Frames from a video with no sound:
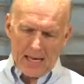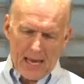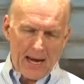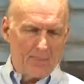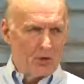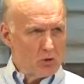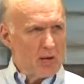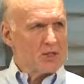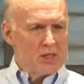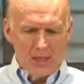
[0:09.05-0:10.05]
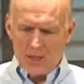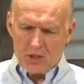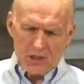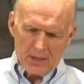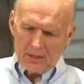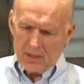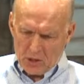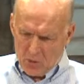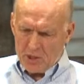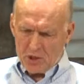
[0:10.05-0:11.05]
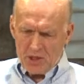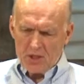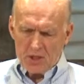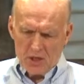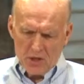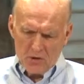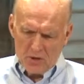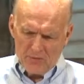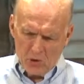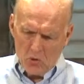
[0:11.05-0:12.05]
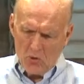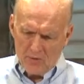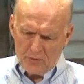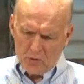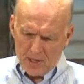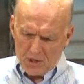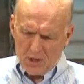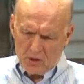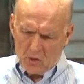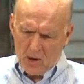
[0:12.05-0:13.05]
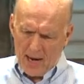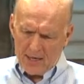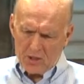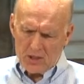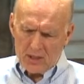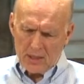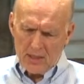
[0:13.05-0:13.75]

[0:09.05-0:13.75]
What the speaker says: and I'm addressing this to Christians, to those of you who've trusted Christ.